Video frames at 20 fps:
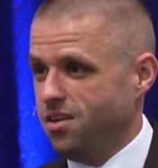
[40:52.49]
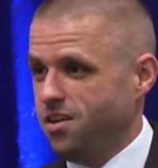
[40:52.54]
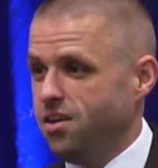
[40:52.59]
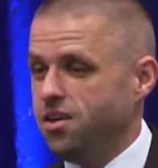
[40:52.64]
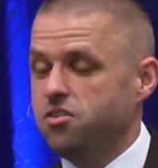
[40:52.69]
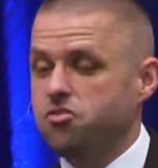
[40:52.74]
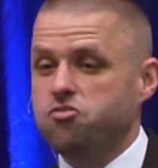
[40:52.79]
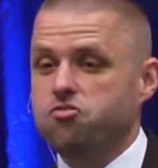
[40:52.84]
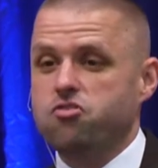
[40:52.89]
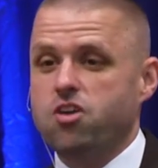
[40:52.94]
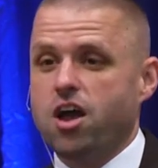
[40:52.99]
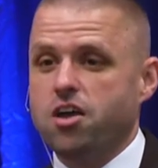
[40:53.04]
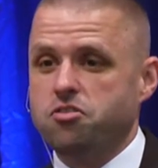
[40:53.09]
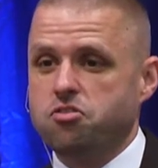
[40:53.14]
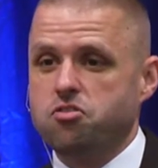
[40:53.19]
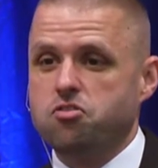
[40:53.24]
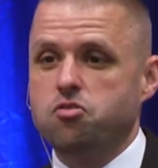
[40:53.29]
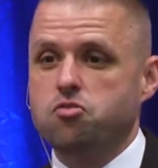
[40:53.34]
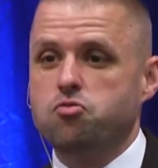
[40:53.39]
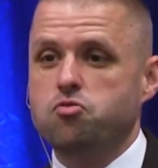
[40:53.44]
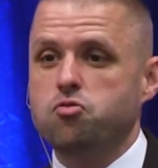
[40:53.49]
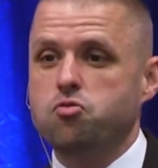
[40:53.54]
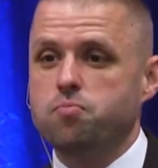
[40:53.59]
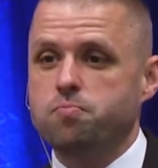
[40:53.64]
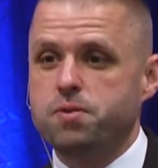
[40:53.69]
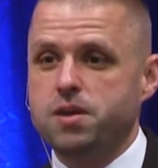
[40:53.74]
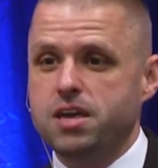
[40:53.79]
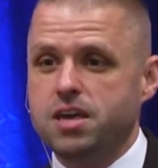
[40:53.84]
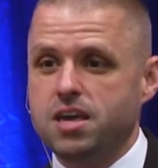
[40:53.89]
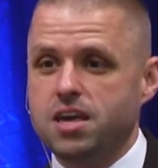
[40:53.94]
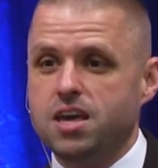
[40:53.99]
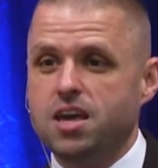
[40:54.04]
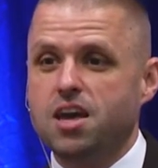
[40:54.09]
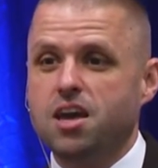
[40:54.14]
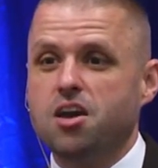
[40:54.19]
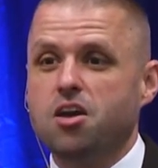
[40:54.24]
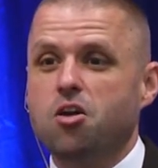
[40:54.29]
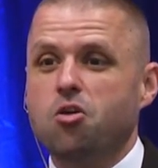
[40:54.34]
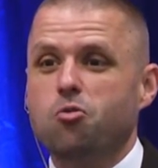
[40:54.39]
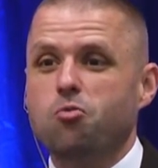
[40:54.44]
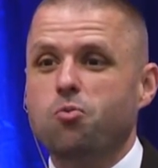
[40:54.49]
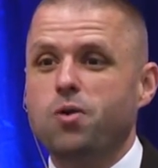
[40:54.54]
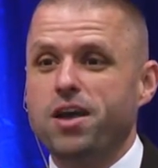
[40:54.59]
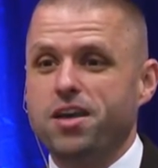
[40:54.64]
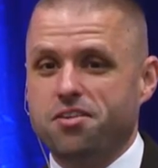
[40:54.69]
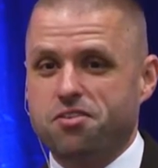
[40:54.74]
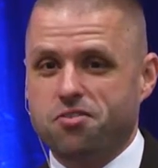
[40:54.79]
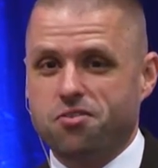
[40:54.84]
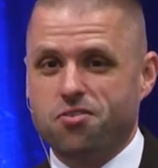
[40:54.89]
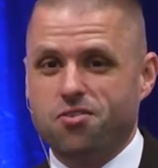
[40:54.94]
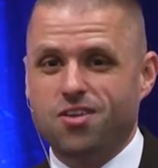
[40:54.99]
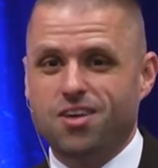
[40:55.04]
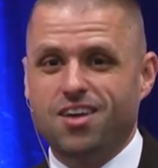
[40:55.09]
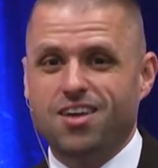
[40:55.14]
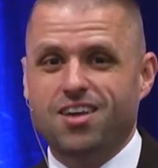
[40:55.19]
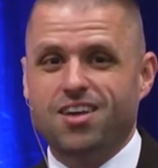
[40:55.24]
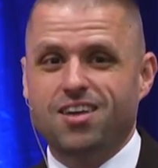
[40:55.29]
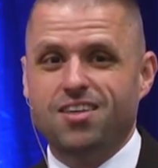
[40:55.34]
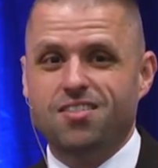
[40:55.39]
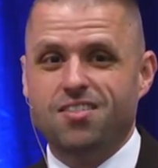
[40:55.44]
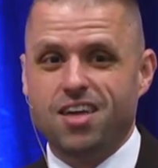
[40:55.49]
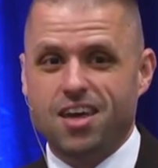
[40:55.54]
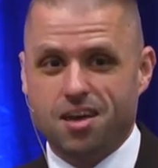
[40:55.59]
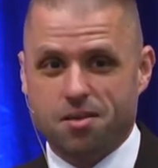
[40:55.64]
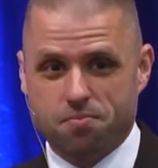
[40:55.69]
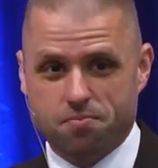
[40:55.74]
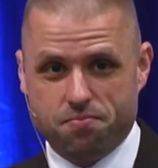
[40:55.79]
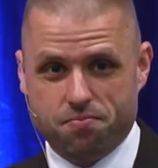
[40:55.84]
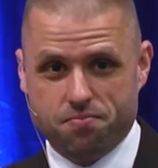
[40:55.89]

is just to be with them.